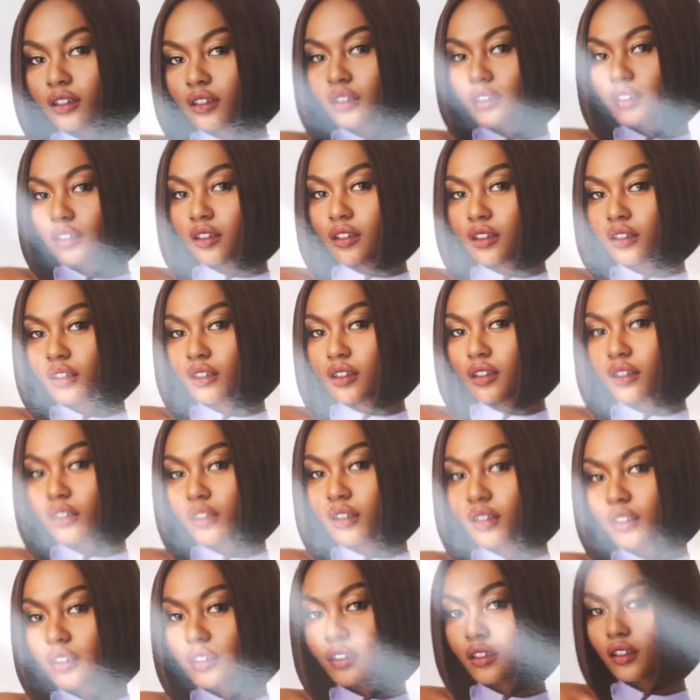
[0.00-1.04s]
on this
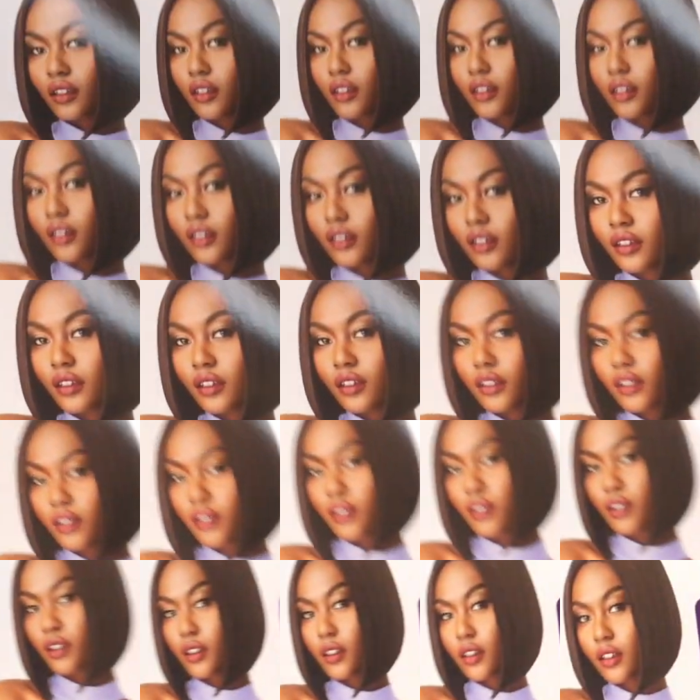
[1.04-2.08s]
ammo wig,
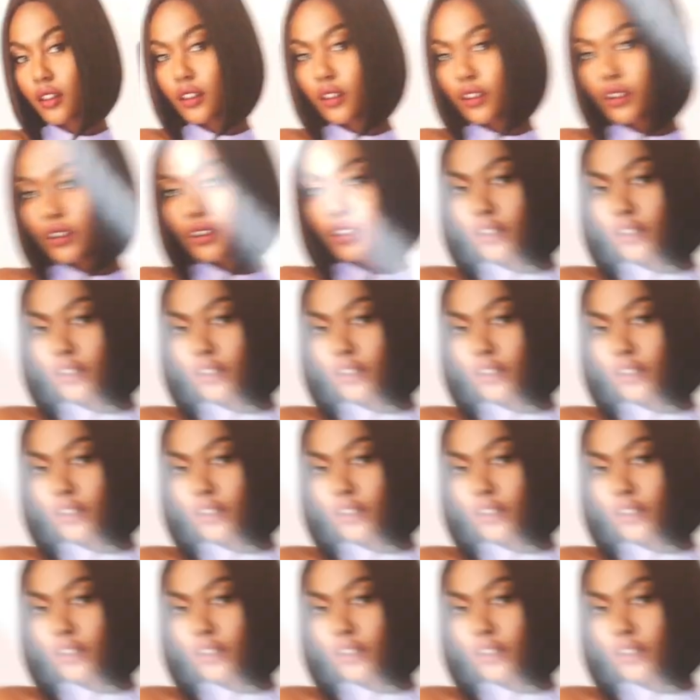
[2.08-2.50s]
so stay